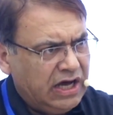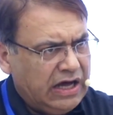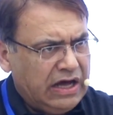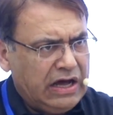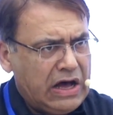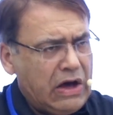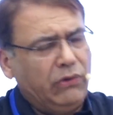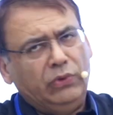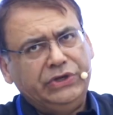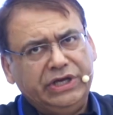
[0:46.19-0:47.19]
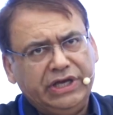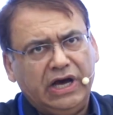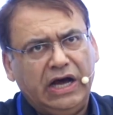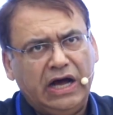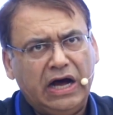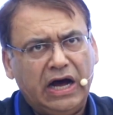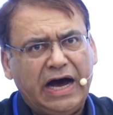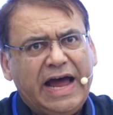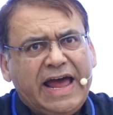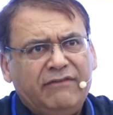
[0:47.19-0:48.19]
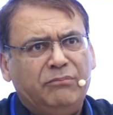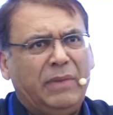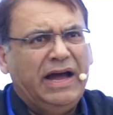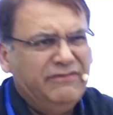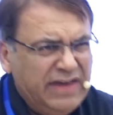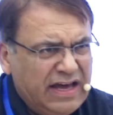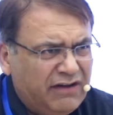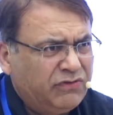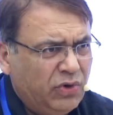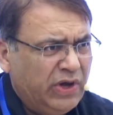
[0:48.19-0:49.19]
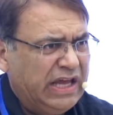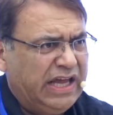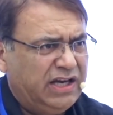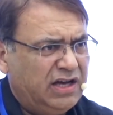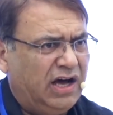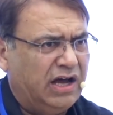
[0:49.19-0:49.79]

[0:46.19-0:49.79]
I have my way of doing it